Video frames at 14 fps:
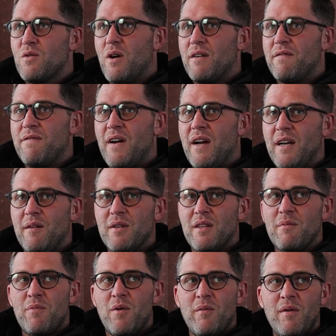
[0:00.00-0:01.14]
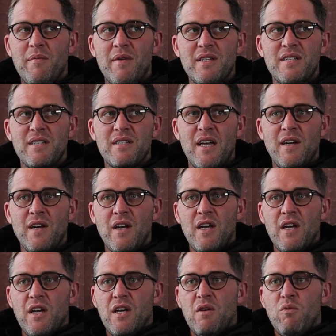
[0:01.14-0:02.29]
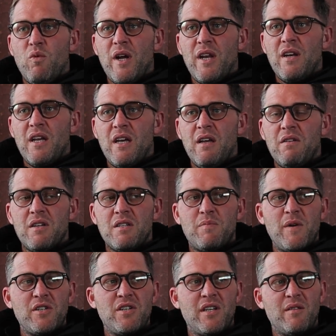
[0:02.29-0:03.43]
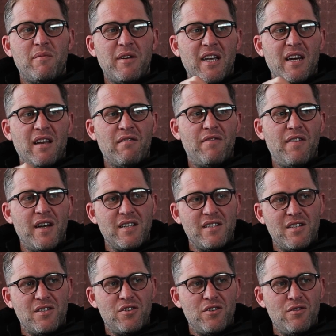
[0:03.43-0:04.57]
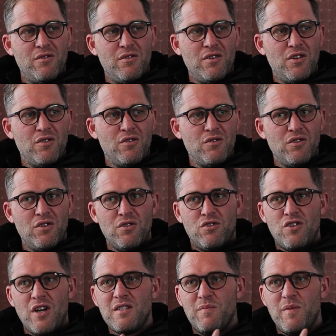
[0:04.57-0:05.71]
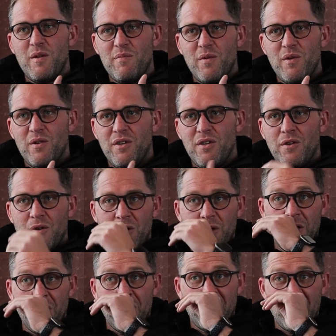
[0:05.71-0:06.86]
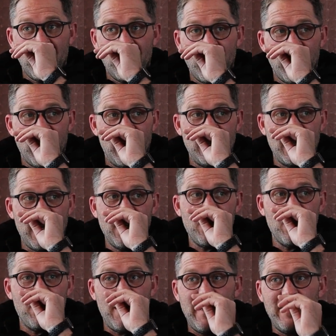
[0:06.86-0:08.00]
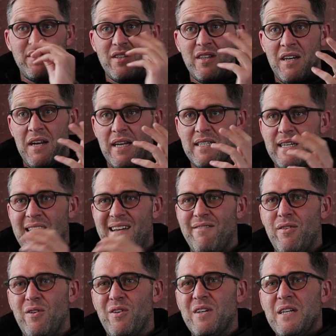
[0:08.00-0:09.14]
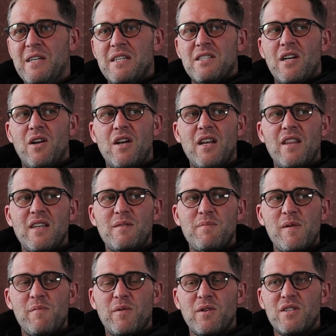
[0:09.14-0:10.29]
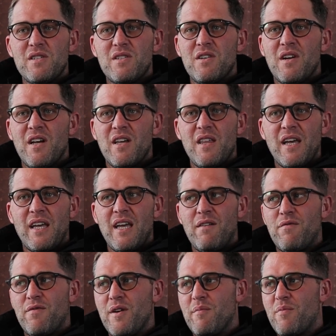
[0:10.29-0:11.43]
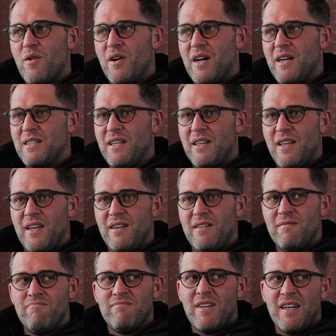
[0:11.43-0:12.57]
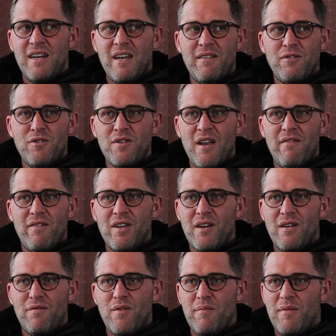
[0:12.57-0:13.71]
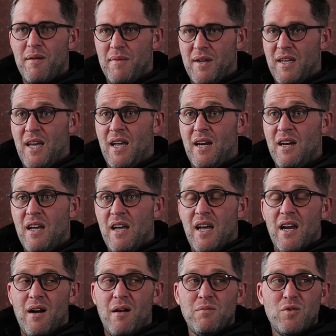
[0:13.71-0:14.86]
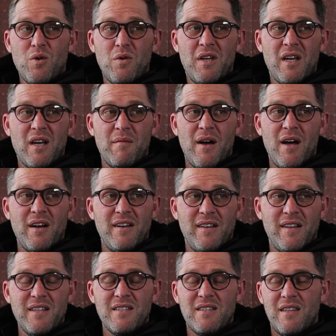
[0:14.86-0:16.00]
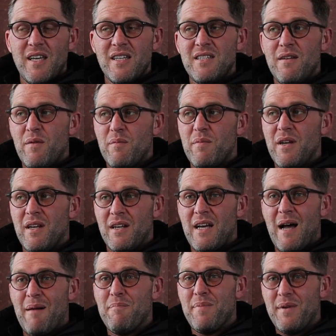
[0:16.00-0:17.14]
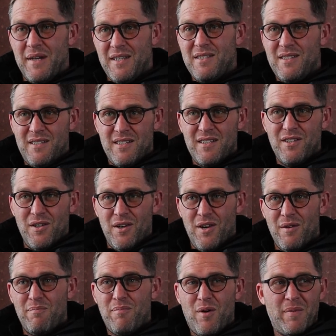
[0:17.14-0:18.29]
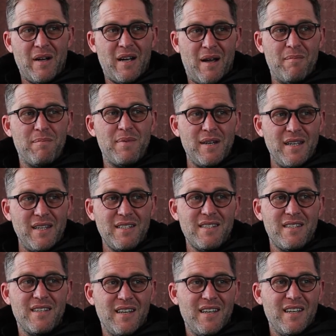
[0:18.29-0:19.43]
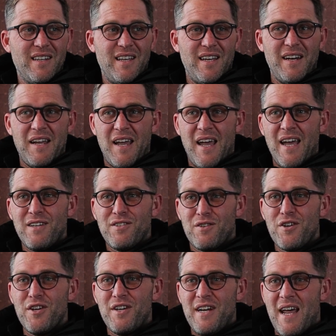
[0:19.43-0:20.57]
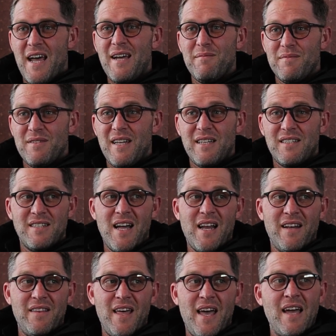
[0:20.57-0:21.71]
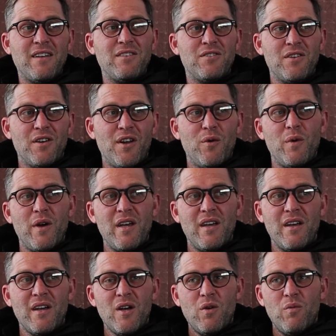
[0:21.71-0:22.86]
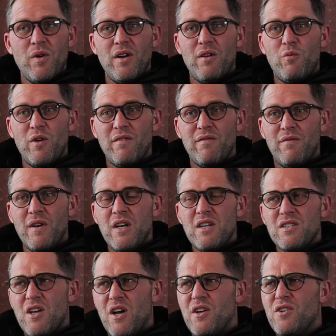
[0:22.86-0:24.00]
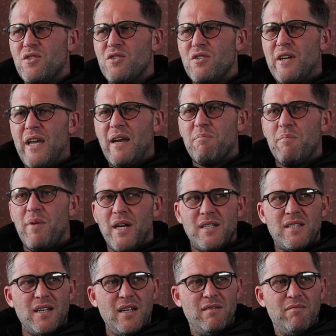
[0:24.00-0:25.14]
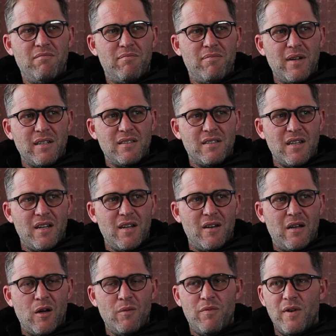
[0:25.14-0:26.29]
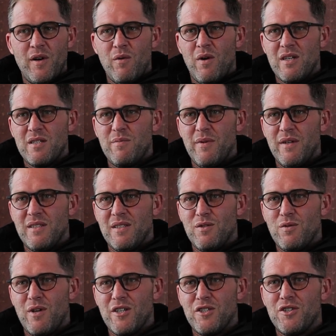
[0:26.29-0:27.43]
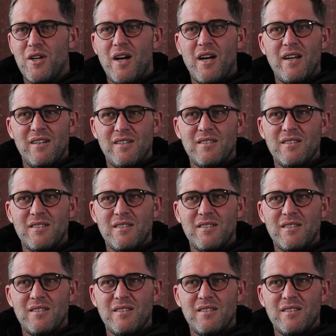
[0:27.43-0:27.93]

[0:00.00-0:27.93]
quite funny, but the problem is that when, especially in the beginning phases, you trust people, you think they're going to take your brand to the next level. So a lot of these people just, they get free product and then you never hear from them again. And I'm talking about, there's even been companies, proper companies, and it has good names that's done that, where we've... So you do get bitten, but hopefully once bitten, twice shy.